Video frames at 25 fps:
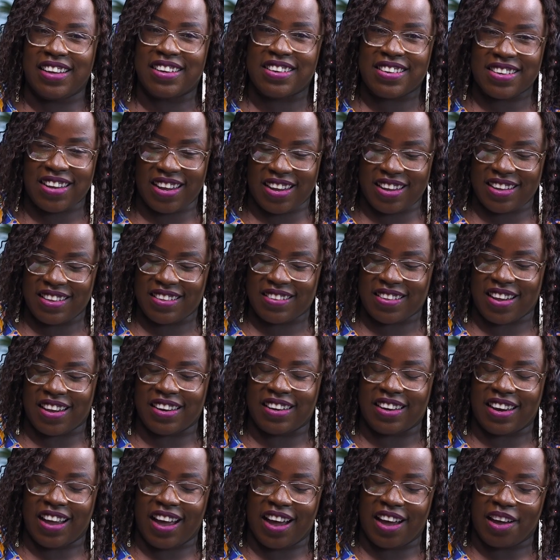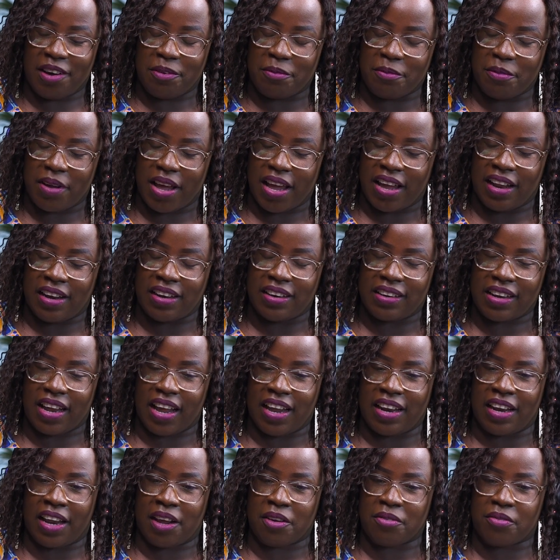it is, and
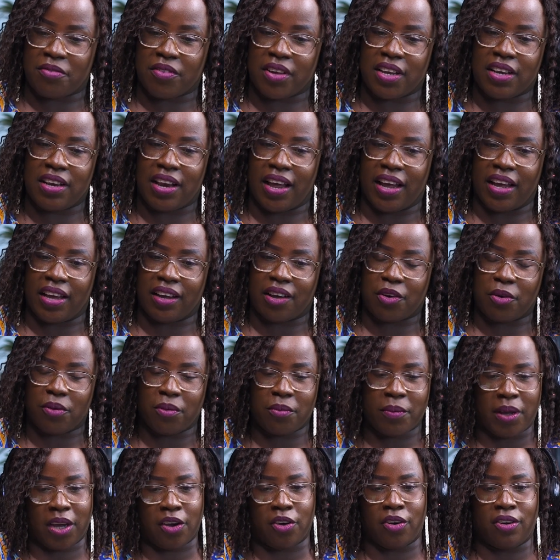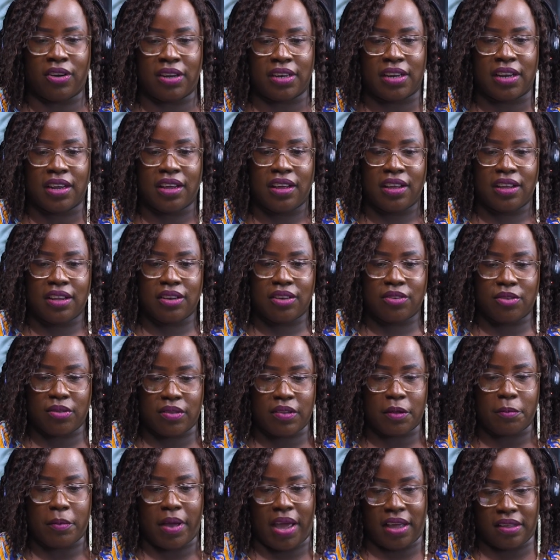I feel like, oh my god, to
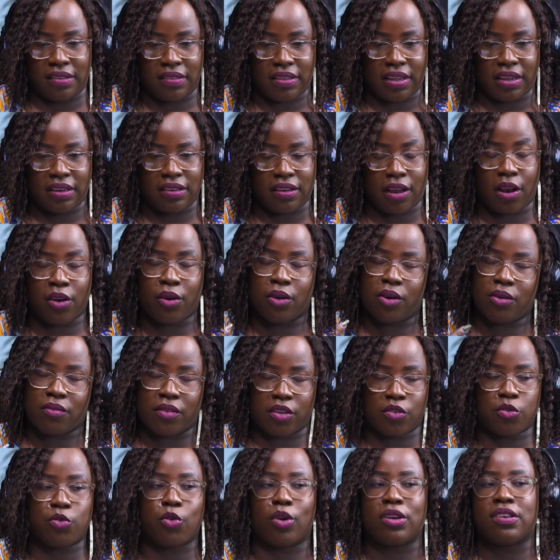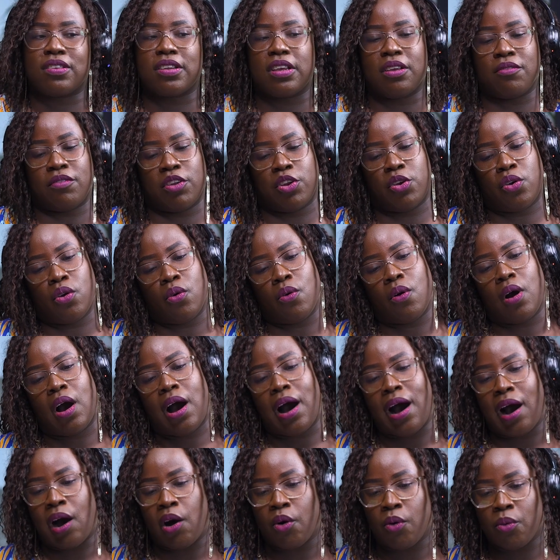some extent, a lot of us don't even know
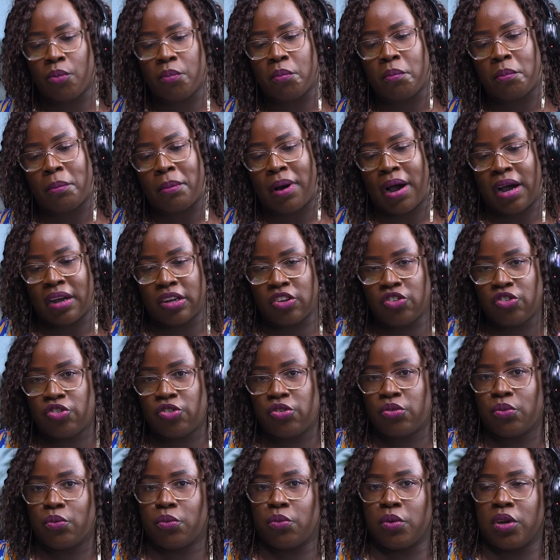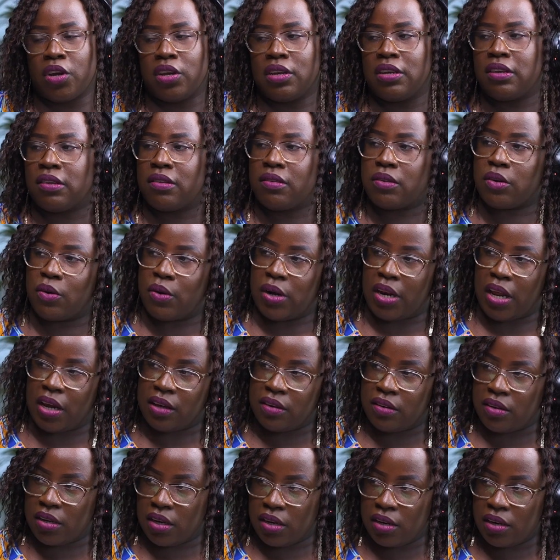how much we are
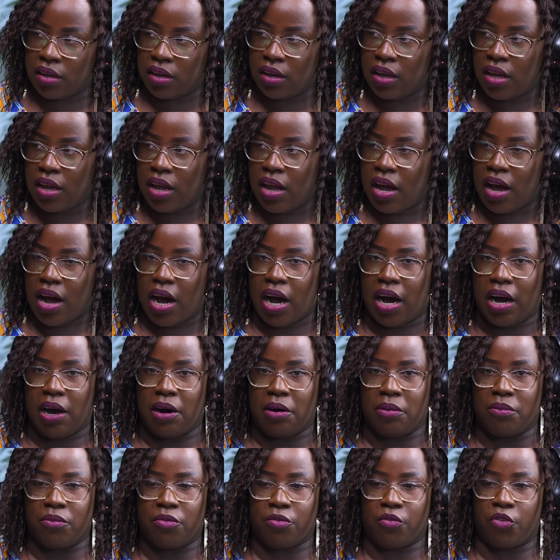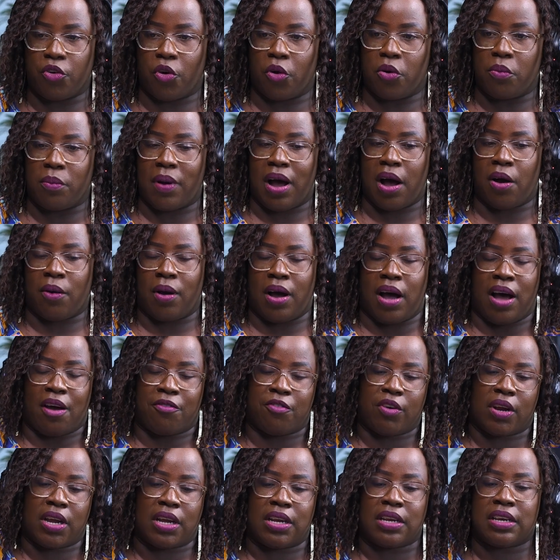disconnected from our
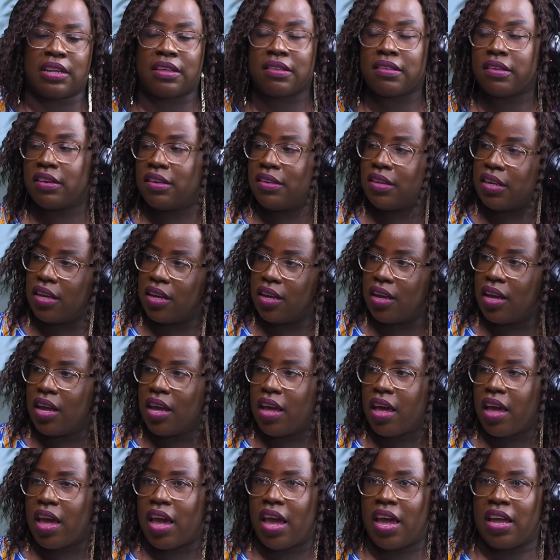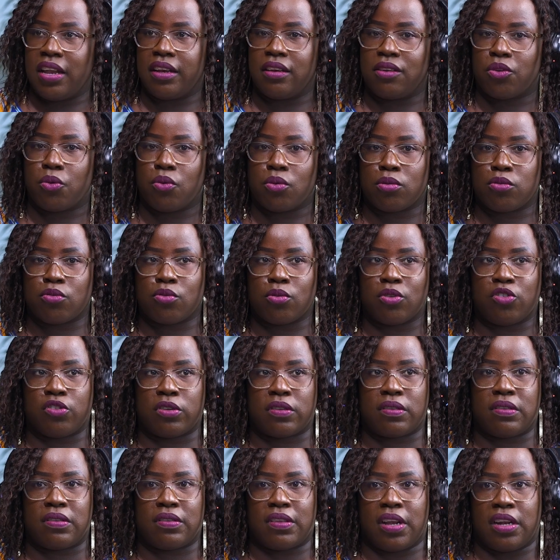Africanicity, and also
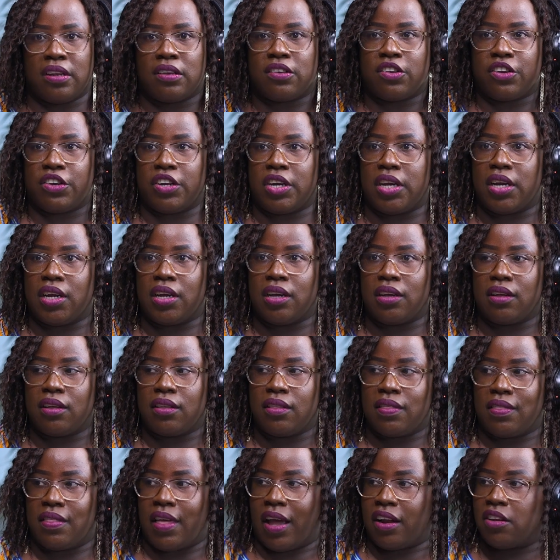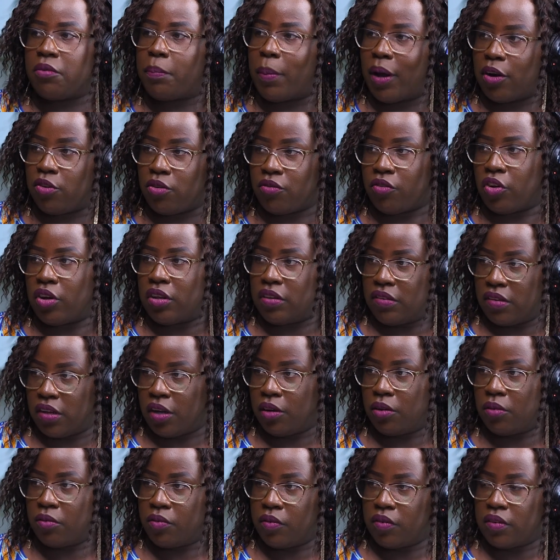just centering that part of
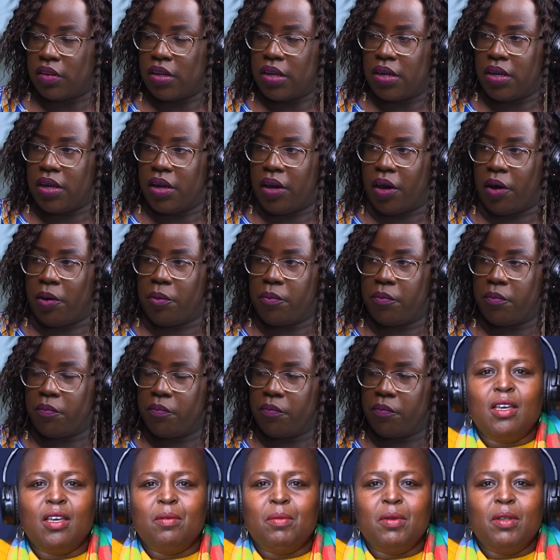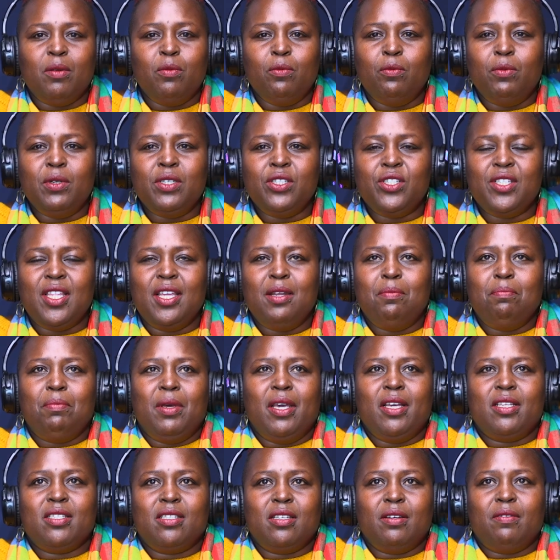ourselves. Yeah. I mean, which then
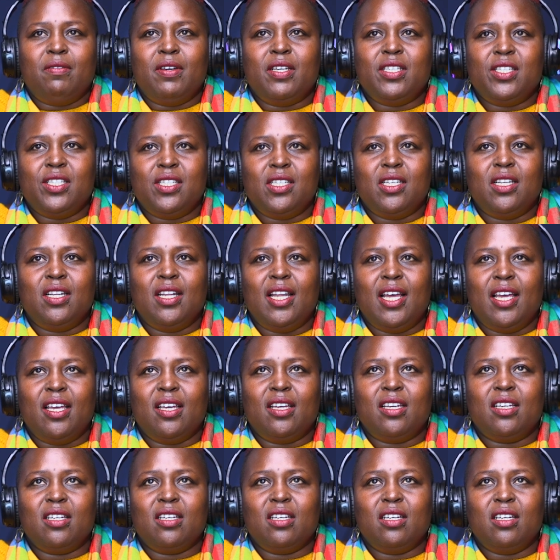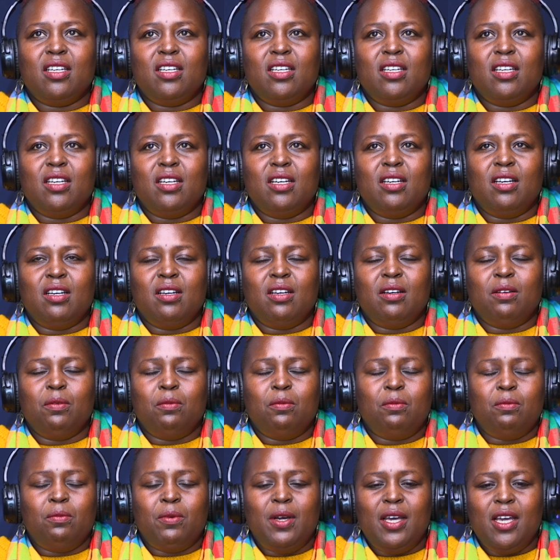begs the question, like,
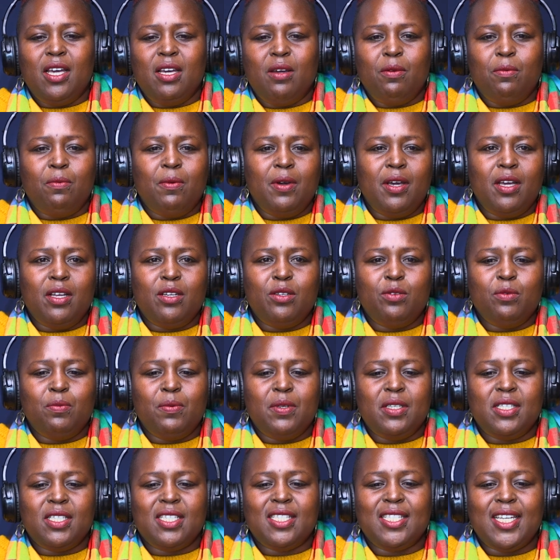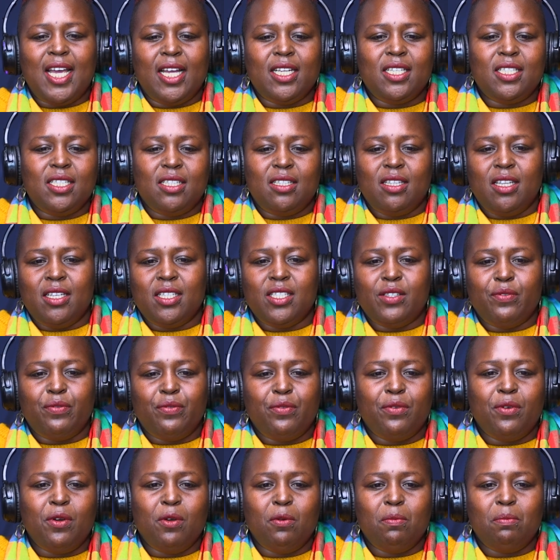where do we start this
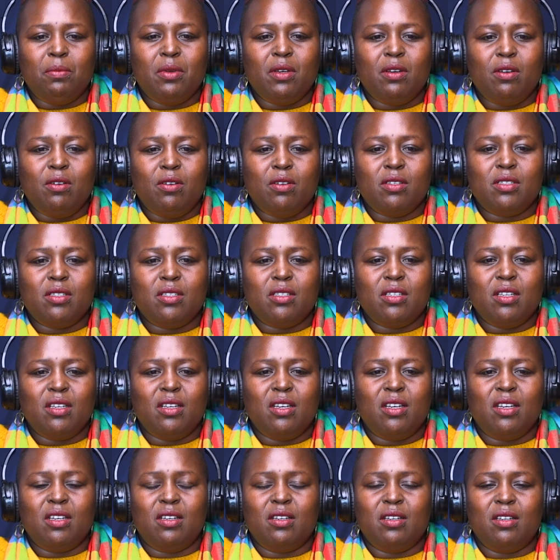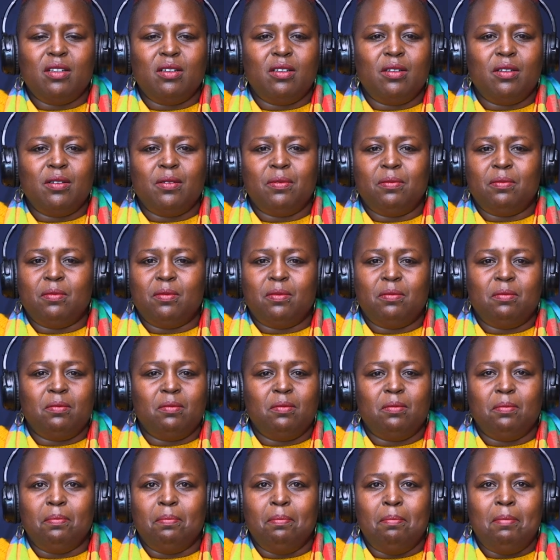from? Because
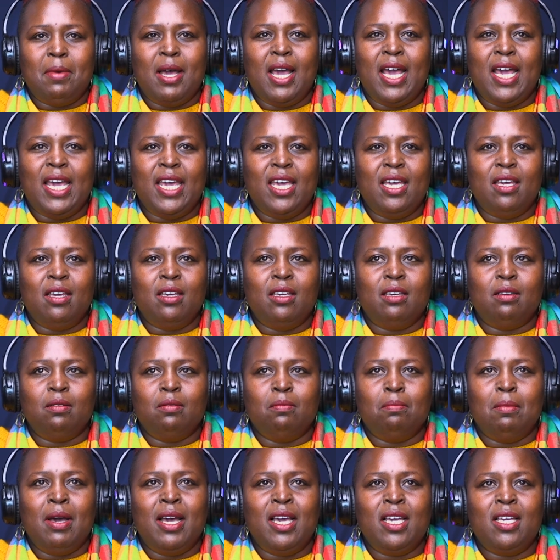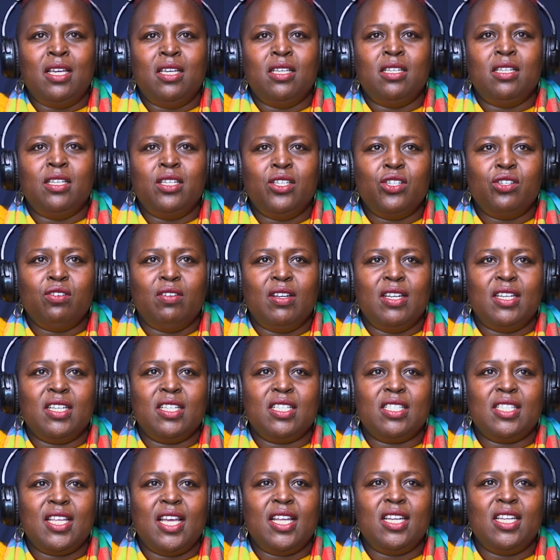my initial
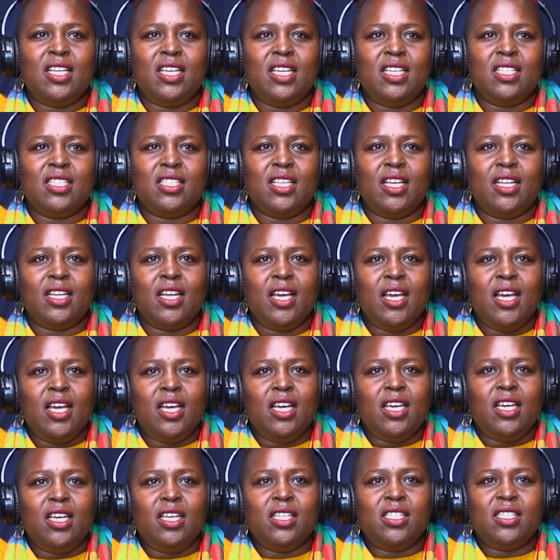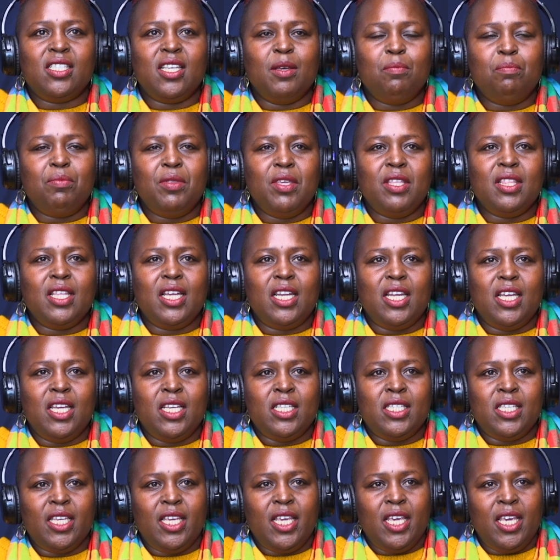understanding is that it's something that
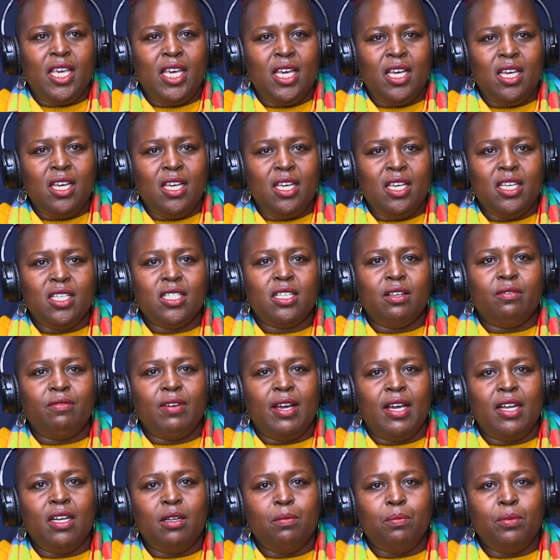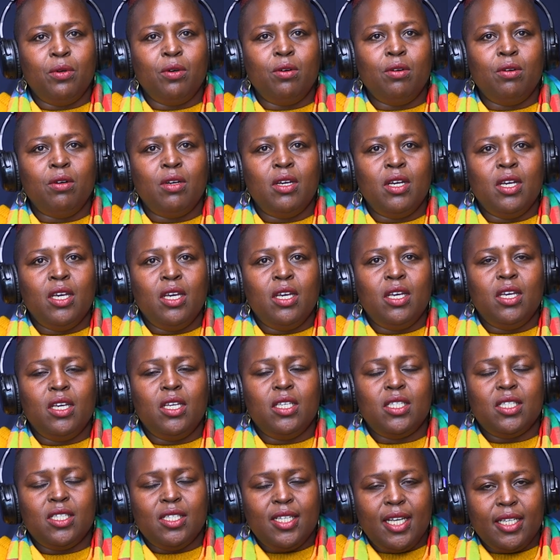is here, is available,
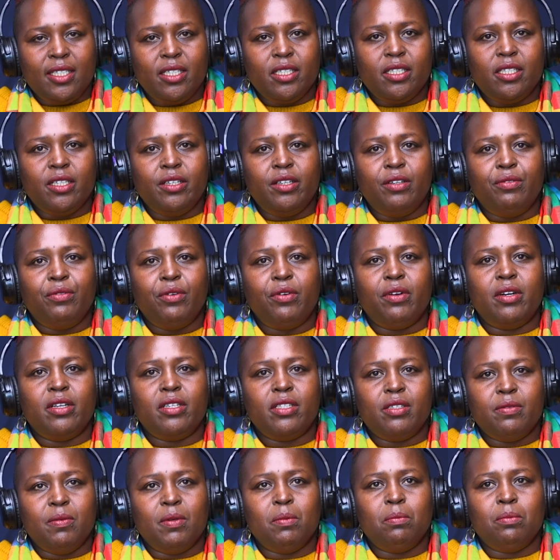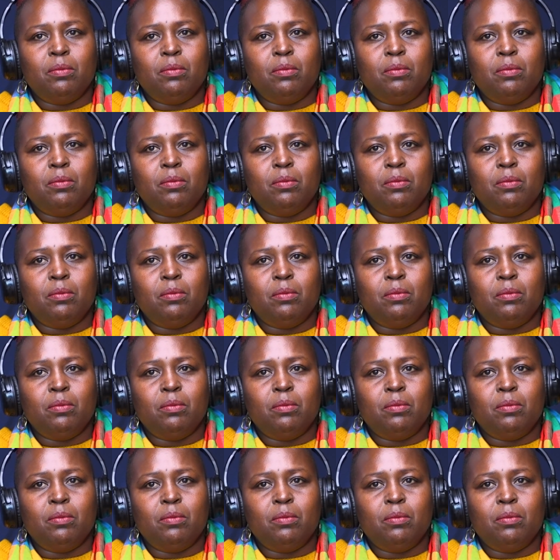it's necessary for us to